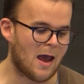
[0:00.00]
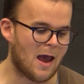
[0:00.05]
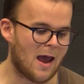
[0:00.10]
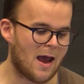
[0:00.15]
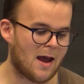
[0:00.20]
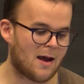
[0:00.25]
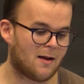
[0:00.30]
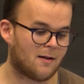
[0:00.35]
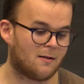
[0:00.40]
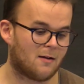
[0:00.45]

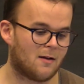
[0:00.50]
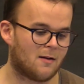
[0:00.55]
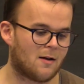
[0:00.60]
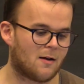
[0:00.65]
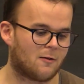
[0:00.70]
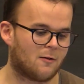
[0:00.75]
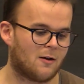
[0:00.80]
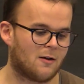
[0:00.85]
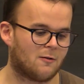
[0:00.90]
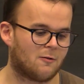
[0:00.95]
And
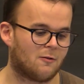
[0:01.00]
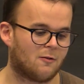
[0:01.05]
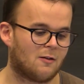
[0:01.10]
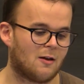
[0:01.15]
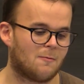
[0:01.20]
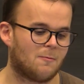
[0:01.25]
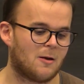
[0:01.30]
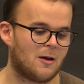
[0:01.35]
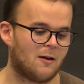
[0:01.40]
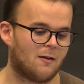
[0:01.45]
another
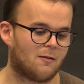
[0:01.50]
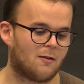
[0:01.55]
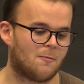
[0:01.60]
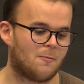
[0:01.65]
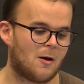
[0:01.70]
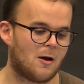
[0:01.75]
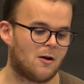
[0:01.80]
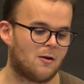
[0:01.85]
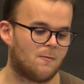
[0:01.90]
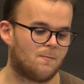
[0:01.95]
interesting piece
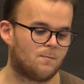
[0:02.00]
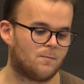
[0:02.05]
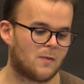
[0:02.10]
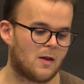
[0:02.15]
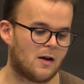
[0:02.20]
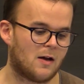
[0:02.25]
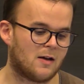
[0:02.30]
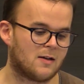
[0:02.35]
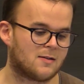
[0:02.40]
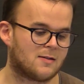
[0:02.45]

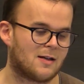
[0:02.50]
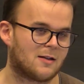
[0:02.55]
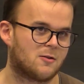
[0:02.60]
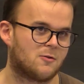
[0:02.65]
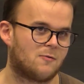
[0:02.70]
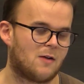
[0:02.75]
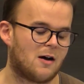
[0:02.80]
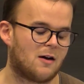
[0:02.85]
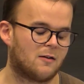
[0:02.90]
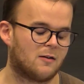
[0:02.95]
about
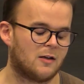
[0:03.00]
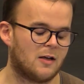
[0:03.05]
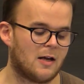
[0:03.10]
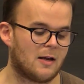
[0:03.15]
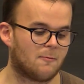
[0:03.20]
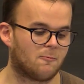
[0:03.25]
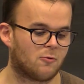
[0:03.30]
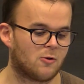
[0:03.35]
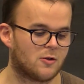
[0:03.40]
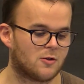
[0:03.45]
sexuality
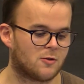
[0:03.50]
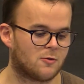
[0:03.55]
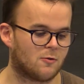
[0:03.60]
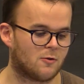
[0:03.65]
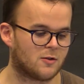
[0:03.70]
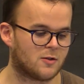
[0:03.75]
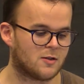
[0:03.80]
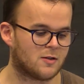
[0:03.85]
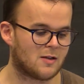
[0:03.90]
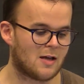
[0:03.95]
in Prince
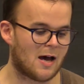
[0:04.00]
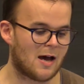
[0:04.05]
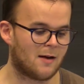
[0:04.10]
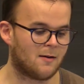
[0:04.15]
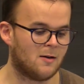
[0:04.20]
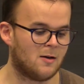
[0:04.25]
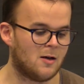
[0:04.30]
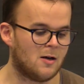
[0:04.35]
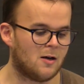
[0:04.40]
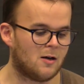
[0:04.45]
George is
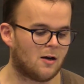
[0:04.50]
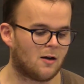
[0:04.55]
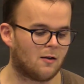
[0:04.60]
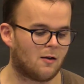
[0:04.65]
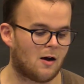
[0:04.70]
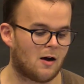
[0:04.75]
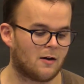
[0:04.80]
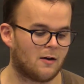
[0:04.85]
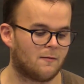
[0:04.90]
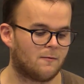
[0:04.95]
that a
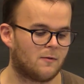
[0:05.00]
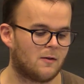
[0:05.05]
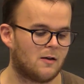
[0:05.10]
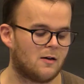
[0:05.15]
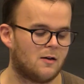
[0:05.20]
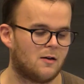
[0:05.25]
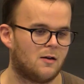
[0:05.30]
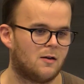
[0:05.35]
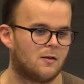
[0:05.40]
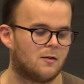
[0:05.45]
lot of
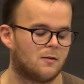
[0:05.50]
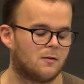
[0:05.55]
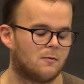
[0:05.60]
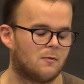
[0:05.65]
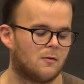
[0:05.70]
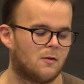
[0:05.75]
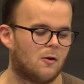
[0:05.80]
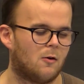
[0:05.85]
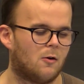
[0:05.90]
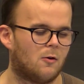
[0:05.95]
the
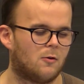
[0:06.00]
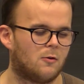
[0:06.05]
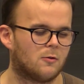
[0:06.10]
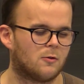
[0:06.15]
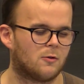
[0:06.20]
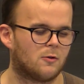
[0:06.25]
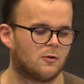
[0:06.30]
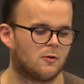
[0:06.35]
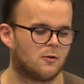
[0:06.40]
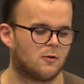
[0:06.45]

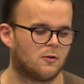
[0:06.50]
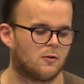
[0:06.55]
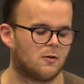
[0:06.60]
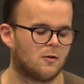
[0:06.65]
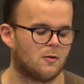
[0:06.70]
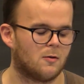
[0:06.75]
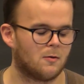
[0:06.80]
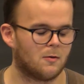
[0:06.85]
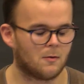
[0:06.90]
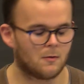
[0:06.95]

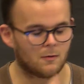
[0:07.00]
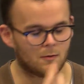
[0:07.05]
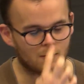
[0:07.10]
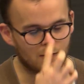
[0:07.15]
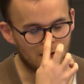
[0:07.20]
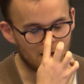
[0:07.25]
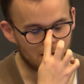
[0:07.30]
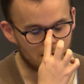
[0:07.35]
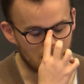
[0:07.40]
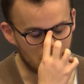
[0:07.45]
older,
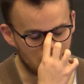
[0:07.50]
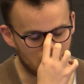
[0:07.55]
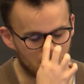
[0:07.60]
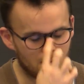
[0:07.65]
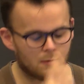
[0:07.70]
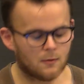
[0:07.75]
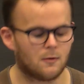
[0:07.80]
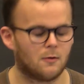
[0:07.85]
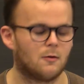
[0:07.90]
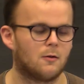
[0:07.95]
late
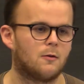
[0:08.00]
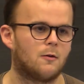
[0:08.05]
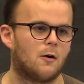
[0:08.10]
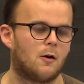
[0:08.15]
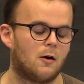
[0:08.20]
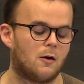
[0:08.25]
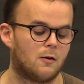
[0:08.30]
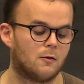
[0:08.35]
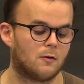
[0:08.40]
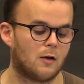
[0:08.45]
youth to
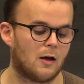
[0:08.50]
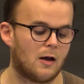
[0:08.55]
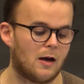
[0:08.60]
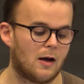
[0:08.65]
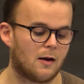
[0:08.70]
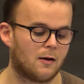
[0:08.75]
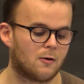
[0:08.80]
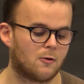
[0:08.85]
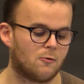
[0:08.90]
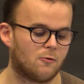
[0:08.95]
adult
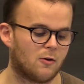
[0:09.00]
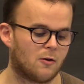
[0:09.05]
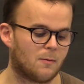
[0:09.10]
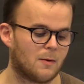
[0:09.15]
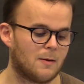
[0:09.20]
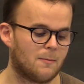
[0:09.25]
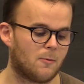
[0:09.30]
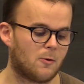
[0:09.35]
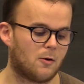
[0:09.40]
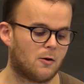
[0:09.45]
queer
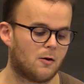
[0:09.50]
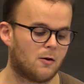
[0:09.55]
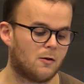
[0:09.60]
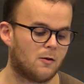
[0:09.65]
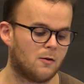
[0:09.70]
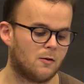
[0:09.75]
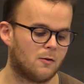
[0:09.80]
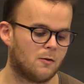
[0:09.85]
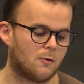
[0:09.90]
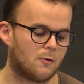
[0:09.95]

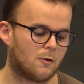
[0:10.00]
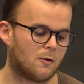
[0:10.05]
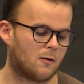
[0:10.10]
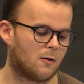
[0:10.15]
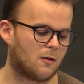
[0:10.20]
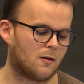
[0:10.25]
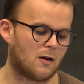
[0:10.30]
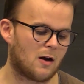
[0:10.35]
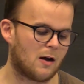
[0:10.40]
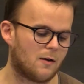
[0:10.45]
people
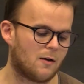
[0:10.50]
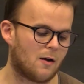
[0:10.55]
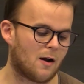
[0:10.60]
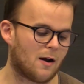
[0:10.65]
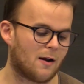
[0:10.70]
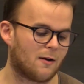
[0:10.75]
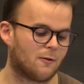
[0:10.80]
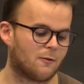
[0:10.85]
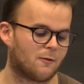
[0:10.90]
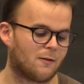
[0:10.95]
or
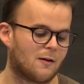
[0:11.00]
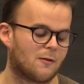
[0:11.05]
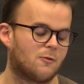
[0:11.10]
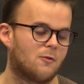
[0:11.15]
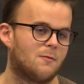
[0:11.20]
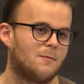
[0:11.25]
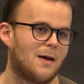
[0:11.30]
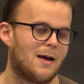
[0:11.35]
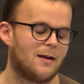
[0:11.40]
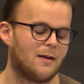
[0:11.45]

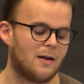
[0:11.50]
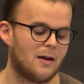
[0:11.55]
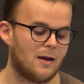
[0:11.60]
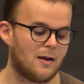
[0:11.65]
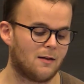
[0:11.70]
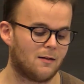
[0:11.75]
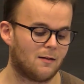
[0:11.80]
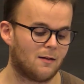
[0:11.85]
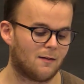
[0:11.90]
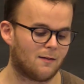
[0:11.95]
non-heterosexual men
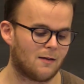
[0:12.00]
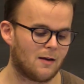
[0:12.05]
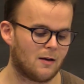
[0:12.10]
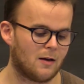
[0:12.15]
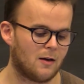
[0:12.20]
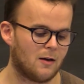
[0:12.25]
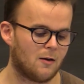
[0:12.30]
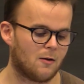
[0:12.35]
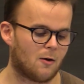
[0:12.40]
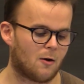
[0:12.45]
in the
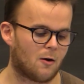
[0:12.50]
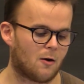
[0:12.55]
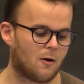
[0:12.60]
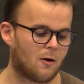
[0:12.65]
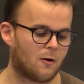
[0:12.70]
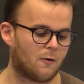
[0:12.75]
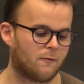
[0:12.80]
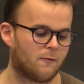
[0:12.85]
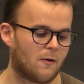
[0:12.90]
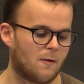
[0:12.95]
city
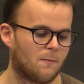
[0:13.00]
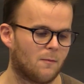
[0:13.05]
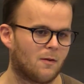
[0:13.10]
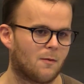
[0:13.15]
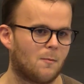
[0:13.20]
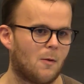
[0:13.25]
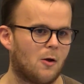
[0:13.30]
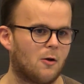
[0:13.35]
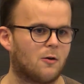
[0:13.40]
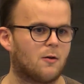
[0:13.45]
are from
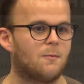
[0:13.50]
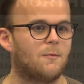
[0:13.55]
smaller